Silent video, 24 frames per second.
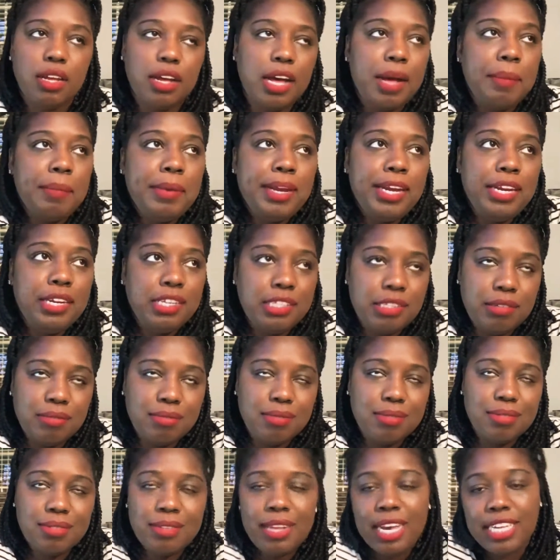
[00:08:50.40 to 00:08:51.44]
I mean,
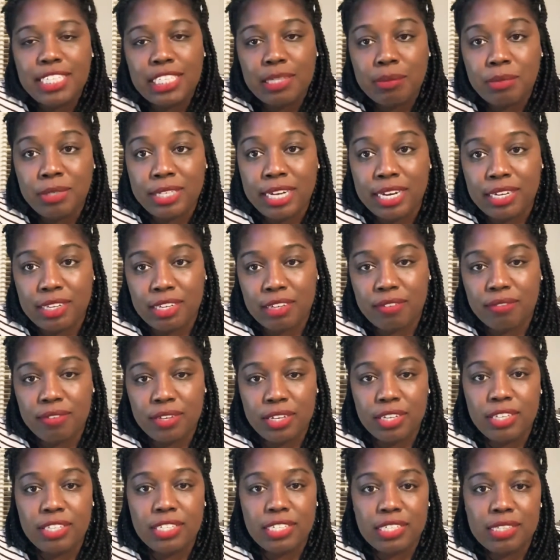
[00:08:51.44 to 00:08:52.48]
that's subjective
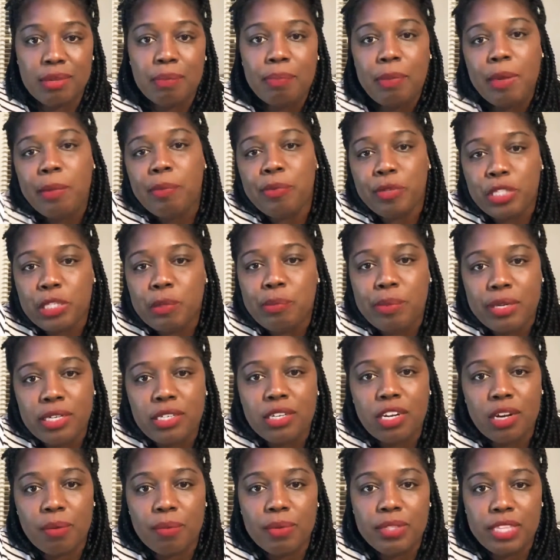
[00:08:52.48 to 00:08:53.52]
because people
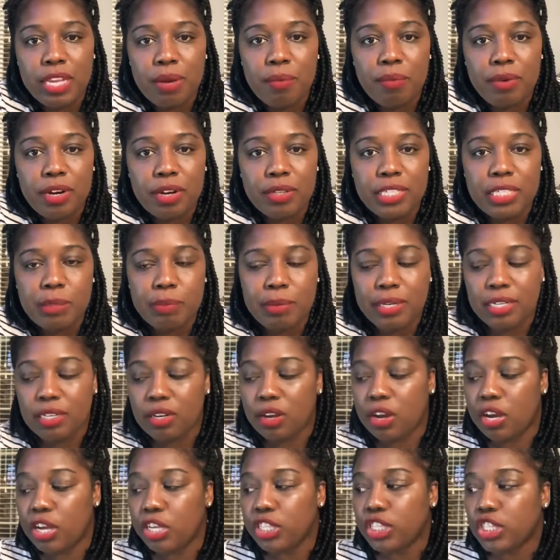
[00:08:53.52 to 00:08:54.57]
spend on what they want to spend
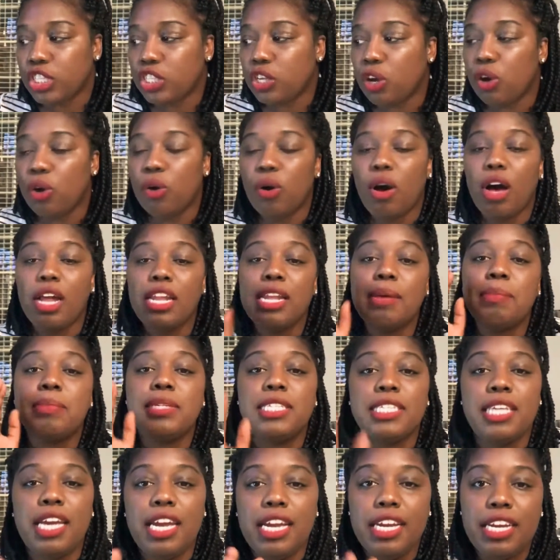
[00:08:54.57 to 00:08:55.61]
on. So all I'm
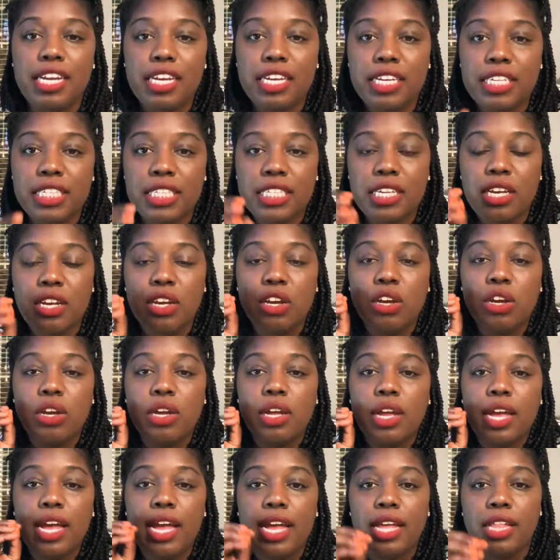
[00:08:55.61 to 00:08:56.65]
saying is,
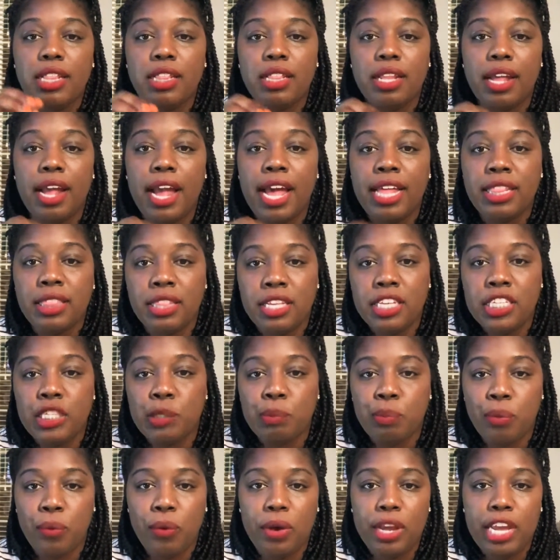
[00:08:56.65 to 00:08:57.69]
at this
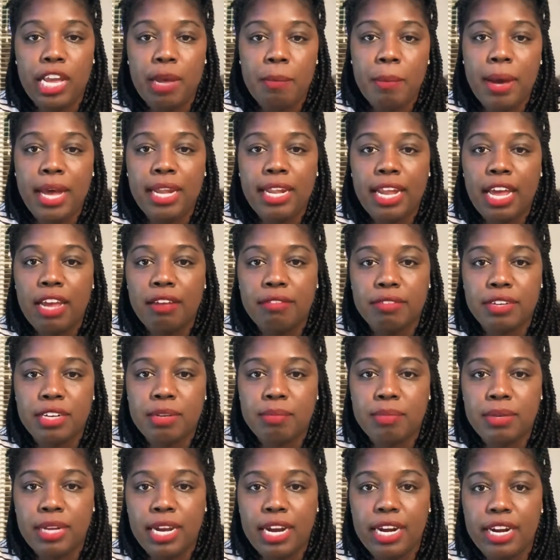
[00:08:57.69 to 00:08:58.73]
point in my life
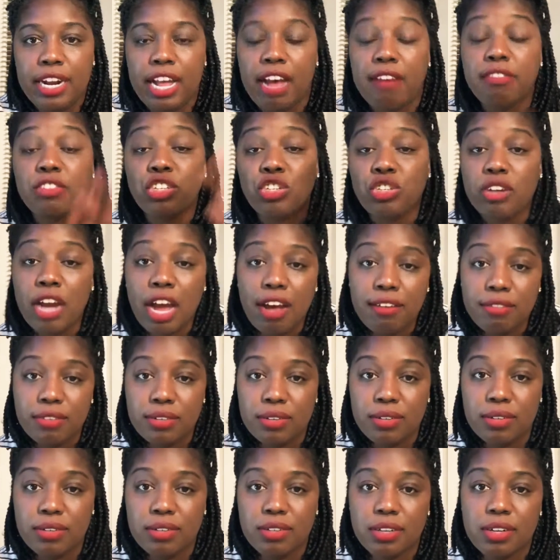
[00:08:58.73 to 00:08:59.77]
update, I've
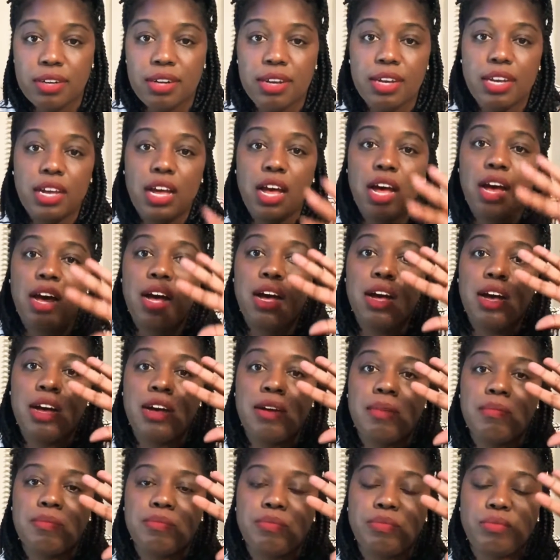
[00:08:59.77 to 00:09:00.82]
traveled
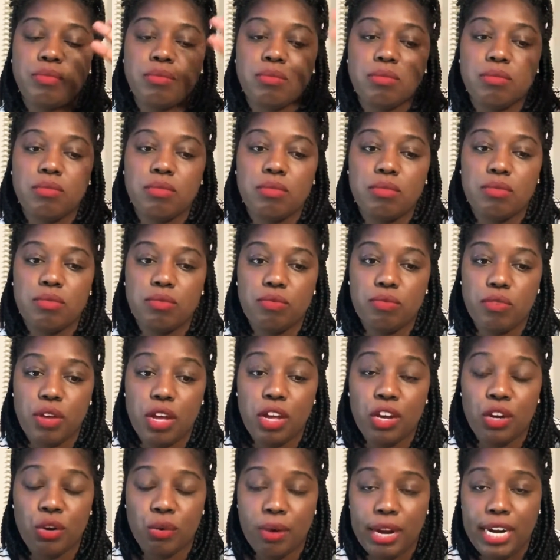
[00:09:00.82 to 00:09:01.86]
a
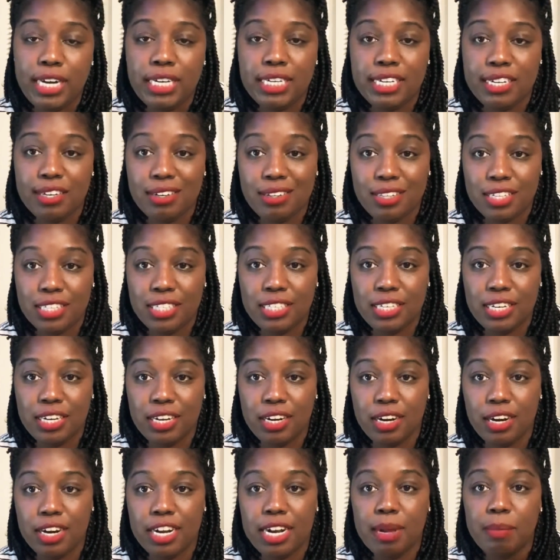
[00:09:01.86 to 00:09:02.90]
great deal this
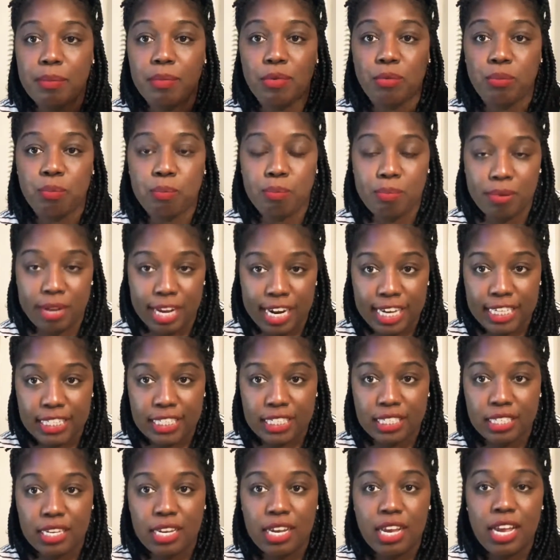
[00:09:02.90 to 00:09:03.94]
year, and I'm
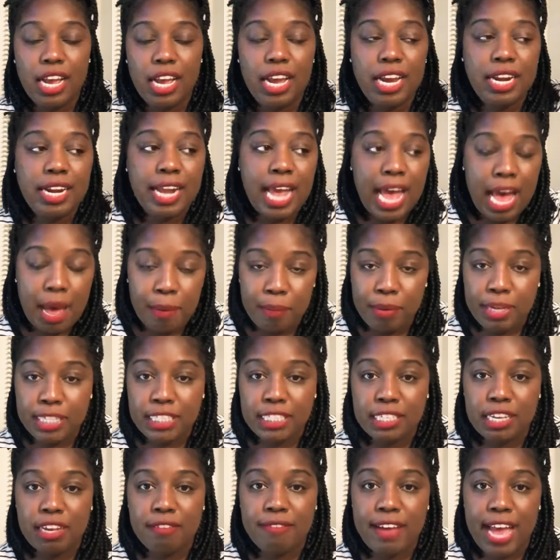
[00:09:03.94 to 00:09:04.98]
blessed and happy
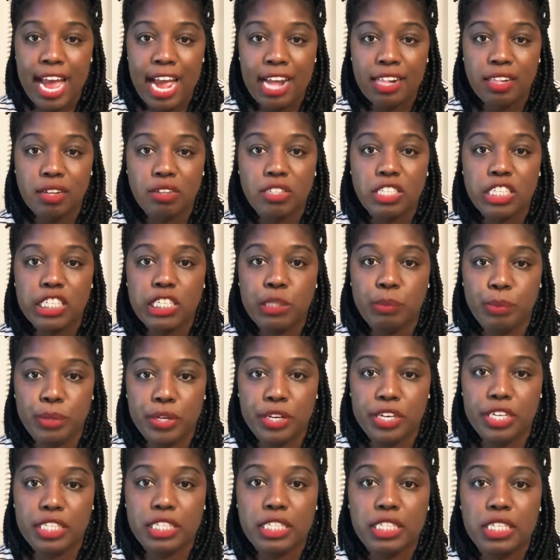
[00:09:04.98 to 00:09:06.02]
to have had those
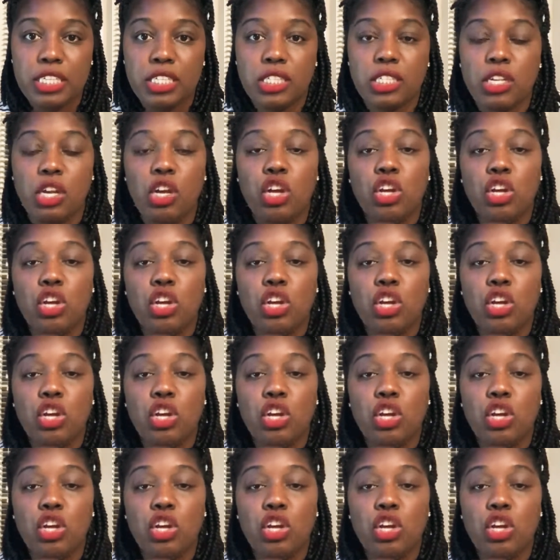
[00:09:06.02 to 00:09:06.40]
experiences.